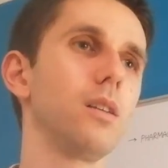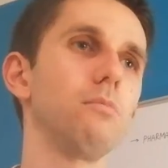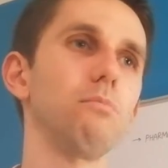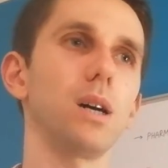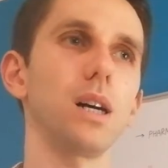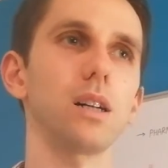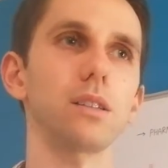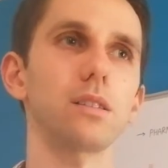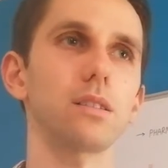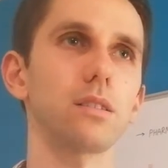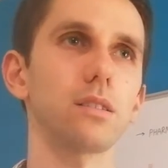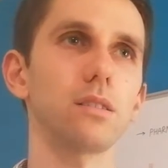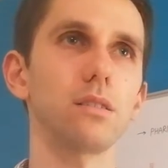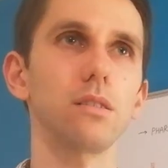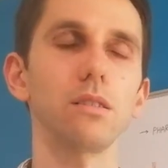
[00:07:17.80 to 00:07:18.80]
but
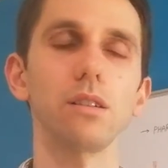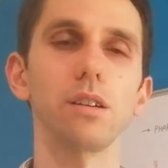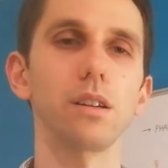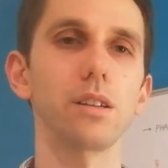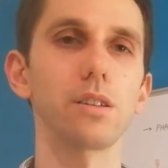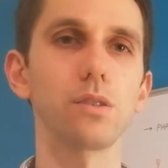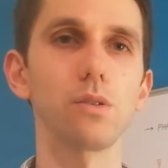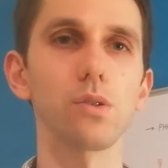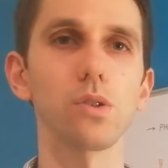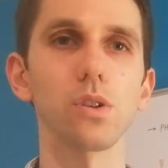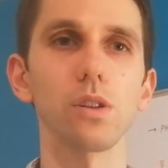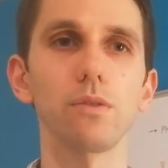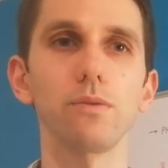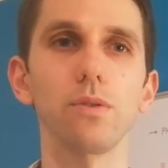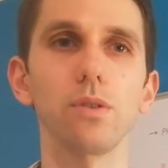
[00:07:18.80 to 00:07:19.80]
it's
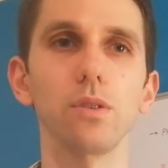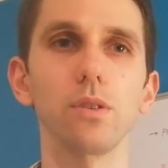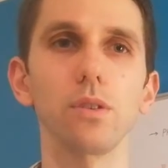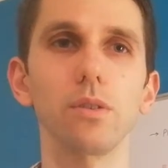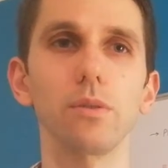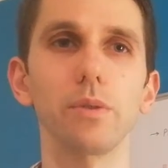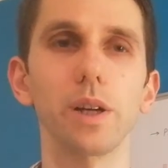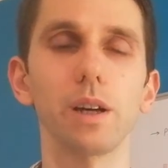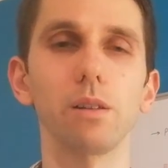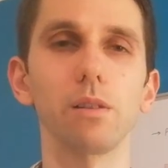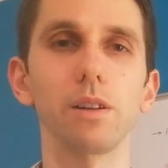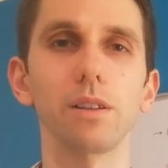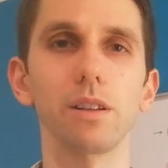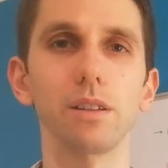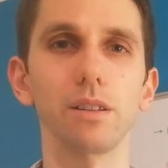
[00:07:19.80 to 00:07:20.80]
usually for
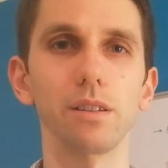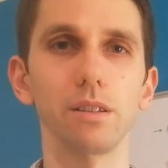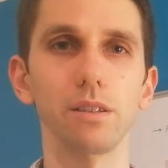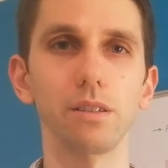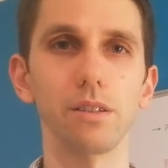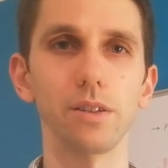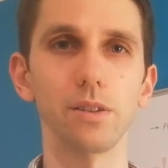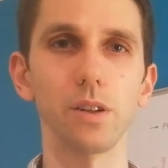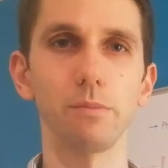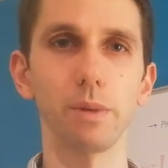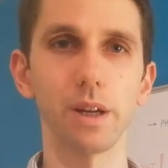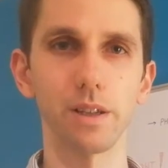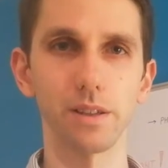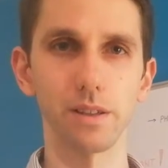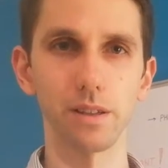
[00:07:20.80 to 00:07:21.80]
regulating the, the
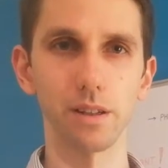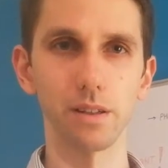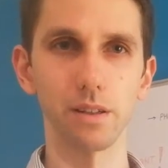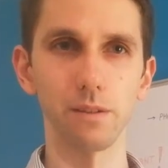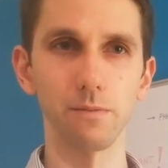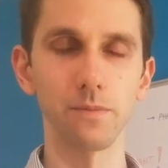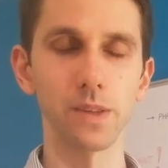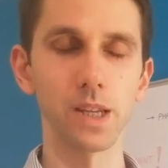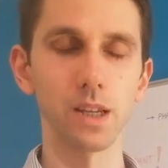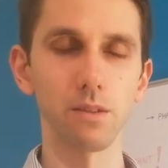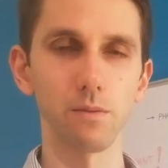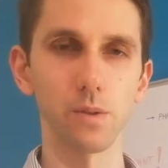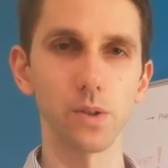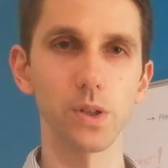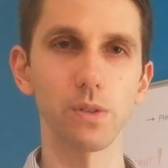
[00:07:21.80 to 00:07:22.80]
stomach acidity,
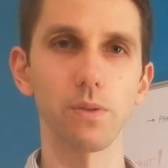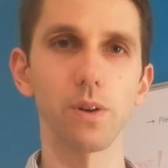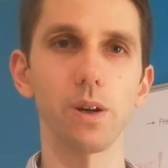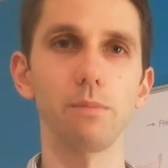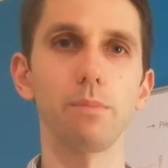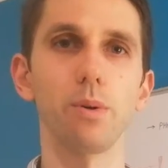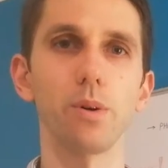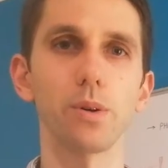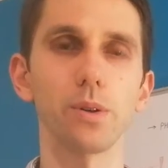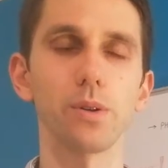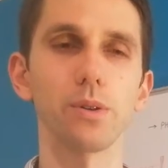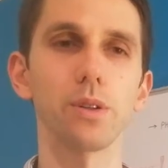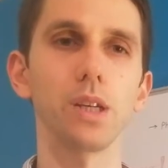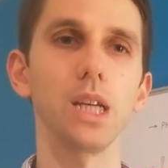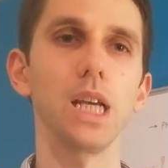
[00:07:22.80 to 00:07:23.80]
which is very
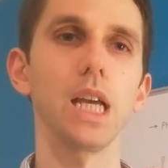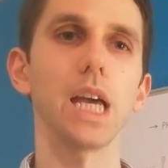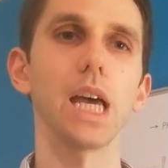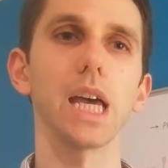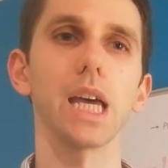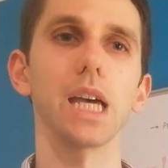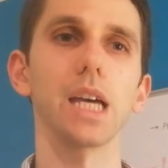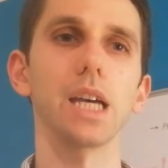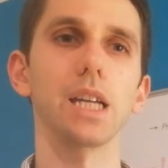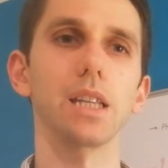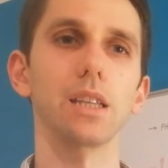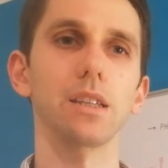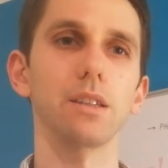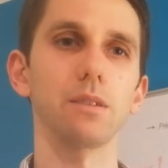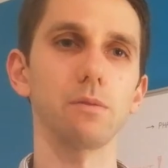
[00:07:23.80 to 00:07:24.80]
important
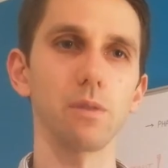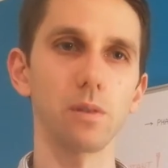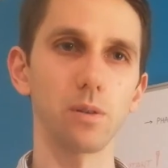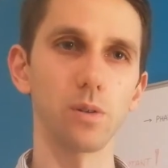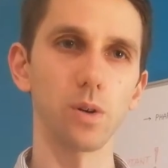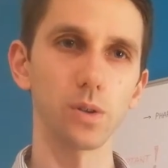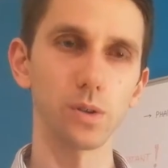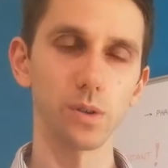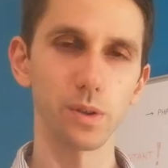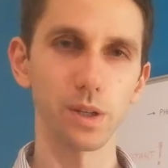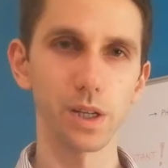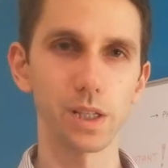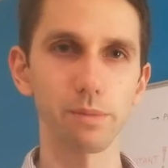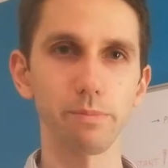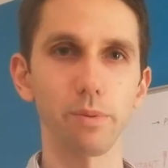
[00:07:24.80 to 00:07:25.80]
and we'll go to the
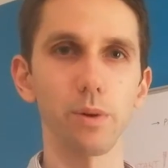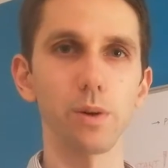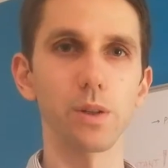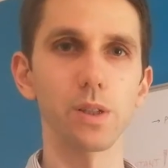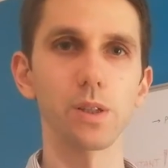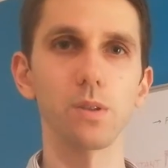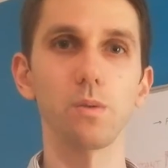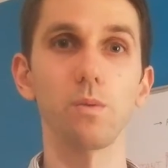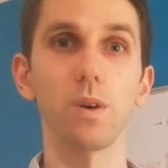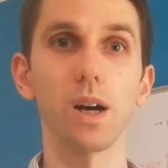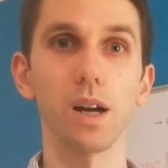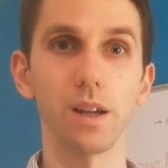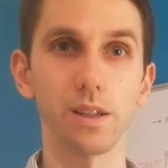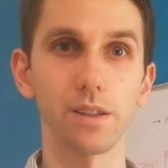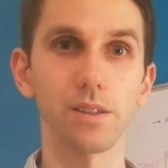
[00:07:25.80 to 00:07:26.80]
next points
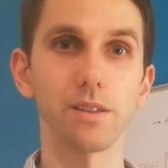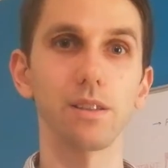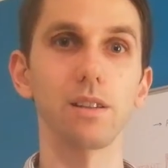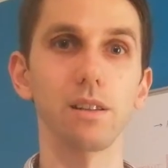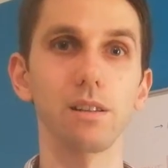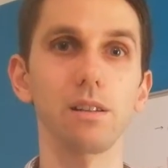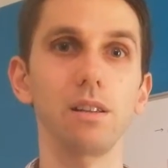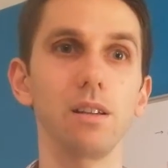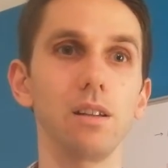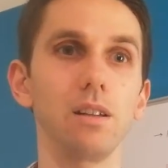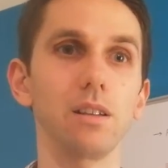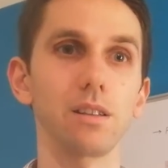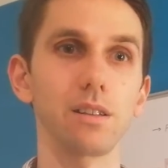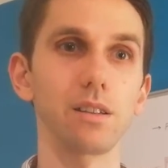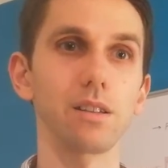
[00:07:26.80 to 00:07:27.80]
why is still
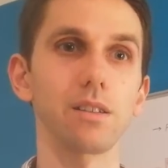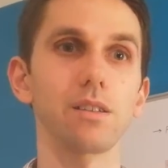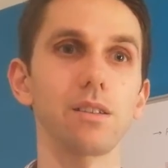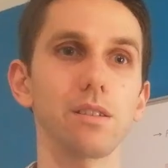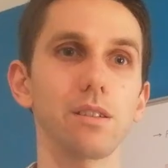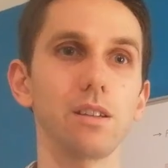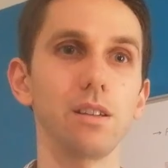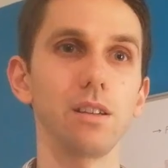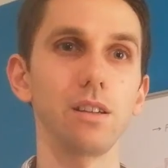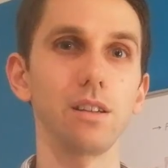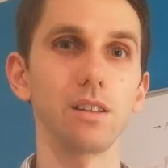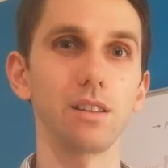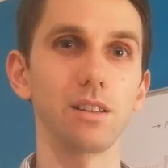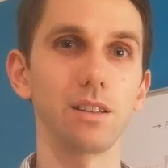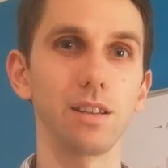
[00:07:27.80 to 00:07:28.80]
this
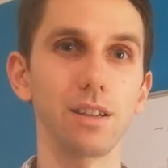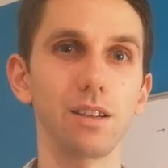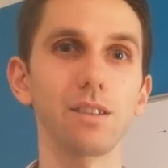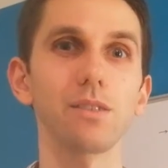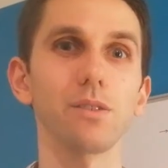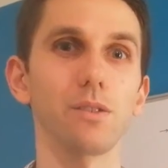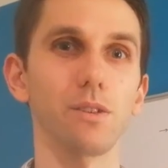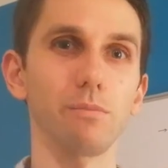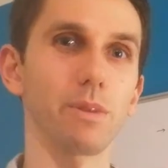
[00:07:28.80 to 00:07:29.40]
thing so